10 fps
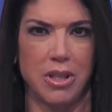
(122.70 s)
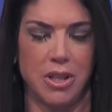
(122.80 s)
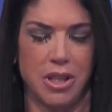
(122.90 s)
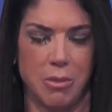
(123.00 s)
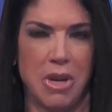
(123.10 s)

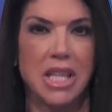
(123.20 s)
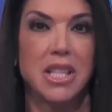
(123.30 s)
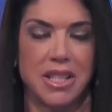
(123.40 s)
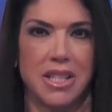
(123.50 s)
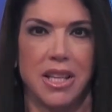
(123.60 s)
It's, it's
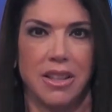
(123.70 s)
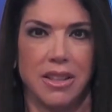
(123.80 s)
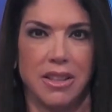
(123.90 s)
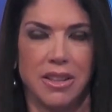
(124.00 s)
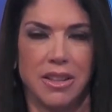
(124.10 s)
amazing to see.
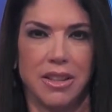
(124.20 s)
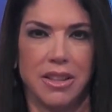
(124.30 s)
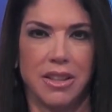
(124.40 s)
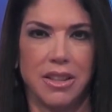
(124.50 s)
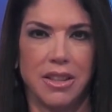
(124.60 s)

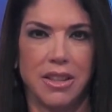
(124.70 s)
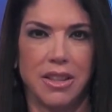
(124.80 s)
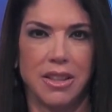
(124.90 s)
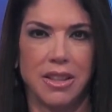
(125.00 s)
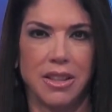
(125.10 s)
Well, I